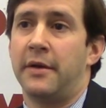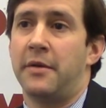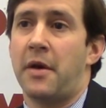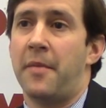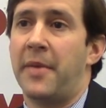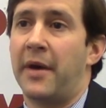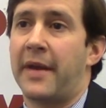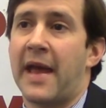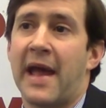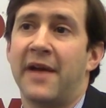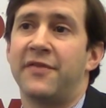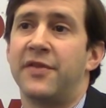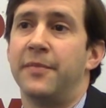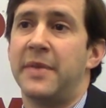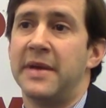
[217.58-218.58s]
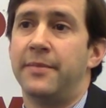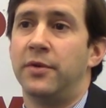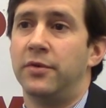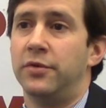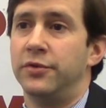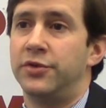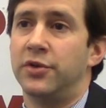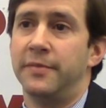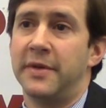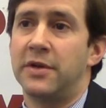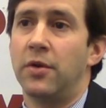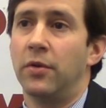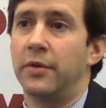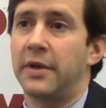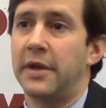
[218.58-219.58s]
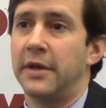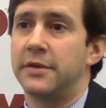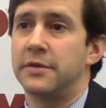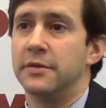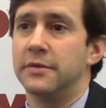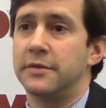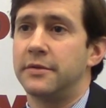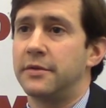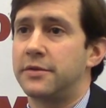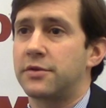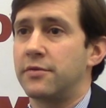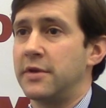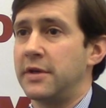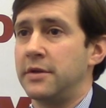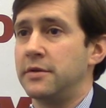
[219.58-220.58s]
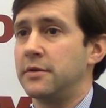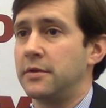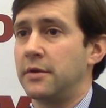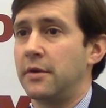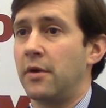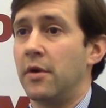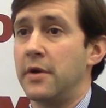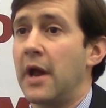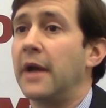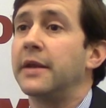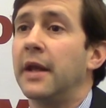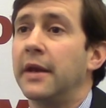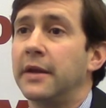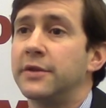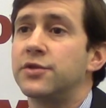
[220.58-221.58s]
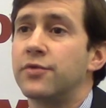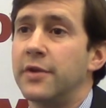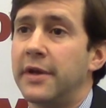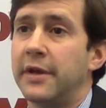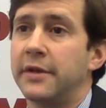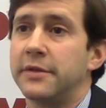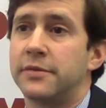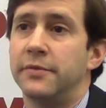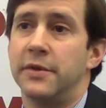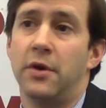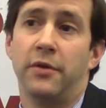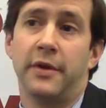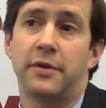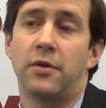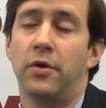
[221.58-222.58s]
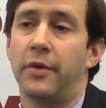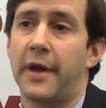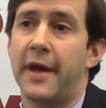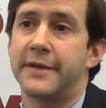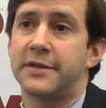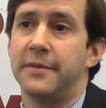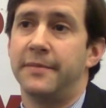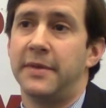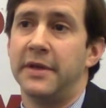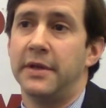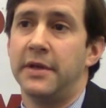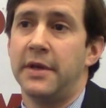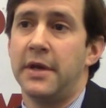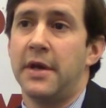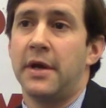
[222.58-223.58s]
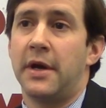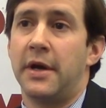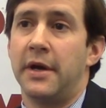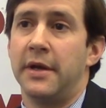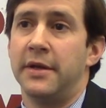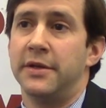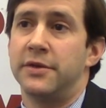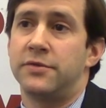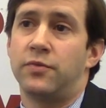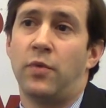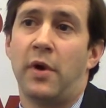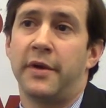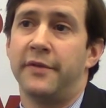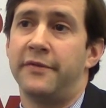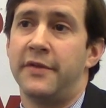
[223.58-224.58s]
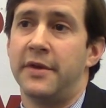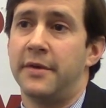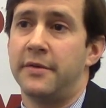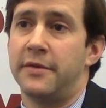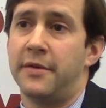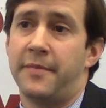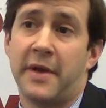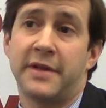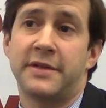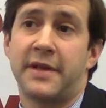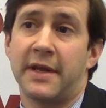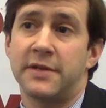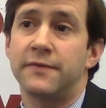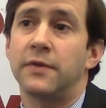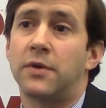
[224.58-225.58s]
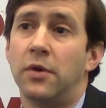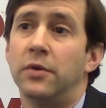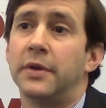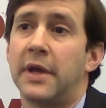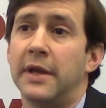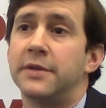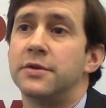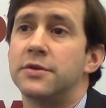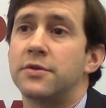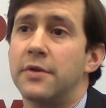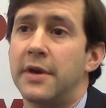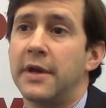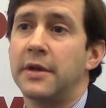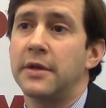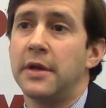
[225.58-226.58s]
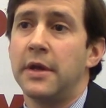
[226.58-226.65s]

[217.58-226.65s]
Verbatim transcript: about half the people who should be colon cancer screened are not getting screenings. We know that colonoscopy is one of the, the best tests for colon cancer screening.